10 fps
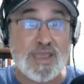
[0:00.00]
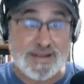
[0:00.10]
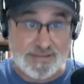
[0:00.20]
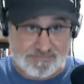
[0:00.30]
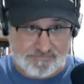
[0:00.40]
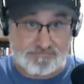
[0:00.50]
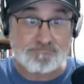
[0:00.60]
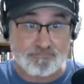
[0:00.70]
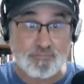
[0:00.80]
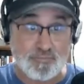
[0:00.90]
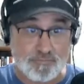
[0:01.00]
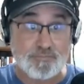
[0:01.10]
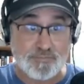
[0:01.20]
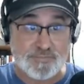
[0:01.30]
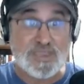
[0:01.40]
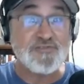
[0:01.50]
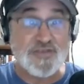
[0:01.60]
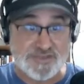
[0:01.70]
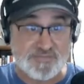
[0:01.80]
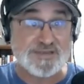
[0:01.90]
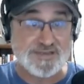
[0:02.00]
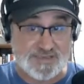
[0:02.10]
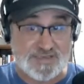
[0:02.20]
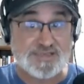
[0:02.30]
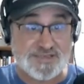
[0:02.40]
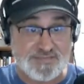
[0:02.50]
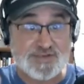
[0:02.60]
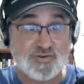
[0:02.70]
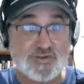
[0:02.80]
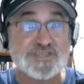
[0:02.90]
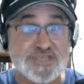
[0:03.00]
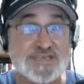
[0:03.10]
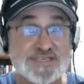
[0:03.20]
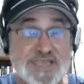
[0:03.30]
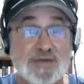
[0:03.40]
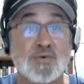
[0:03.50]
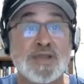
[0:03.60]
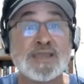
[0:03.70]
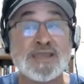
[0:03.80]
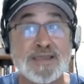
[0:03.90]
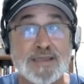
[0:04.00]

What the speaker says: And our defense needs to make sure it stays that way.